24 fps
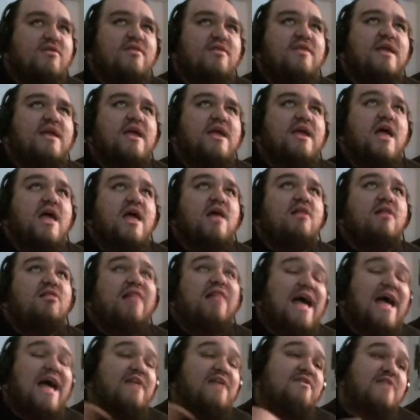the thing.
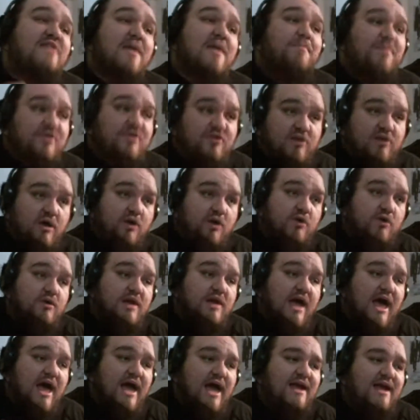Last episode,
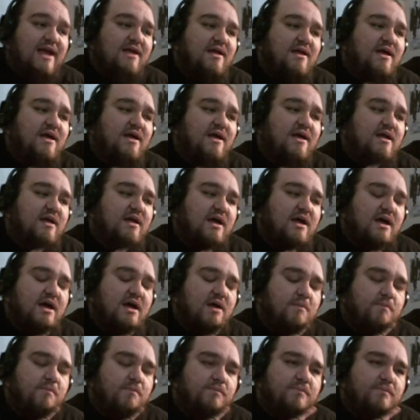
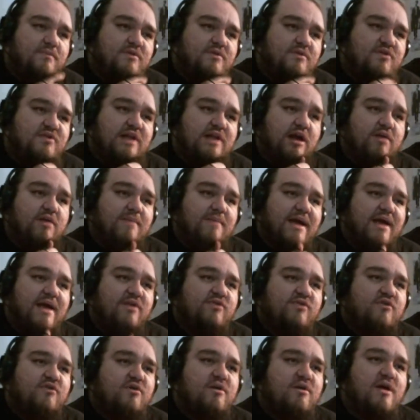
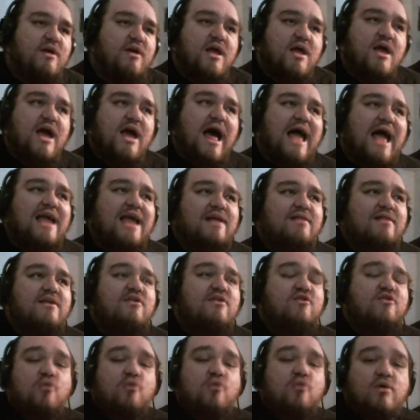Stairmaster, I at
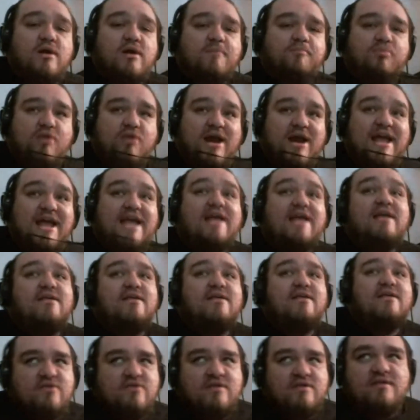least sort of
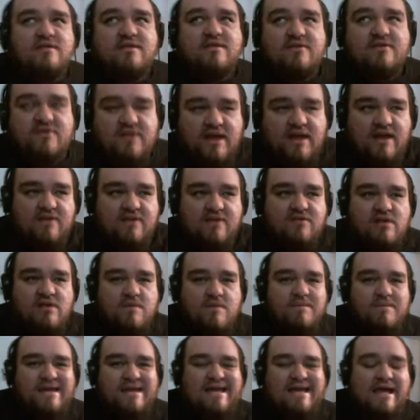praised the season
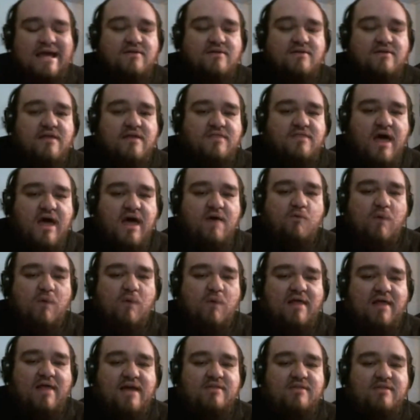because I thought
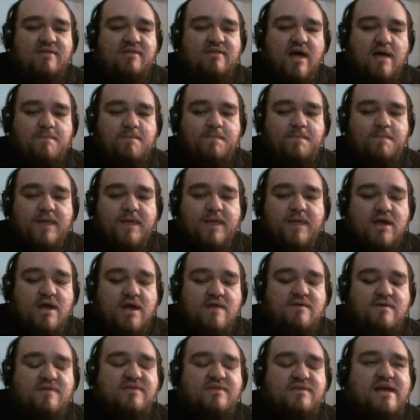
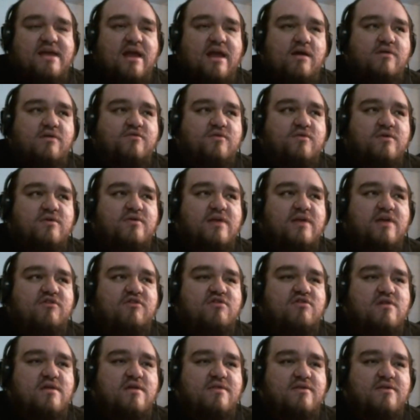that the
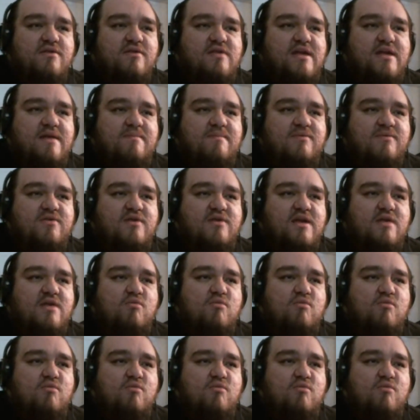characterization of the CMC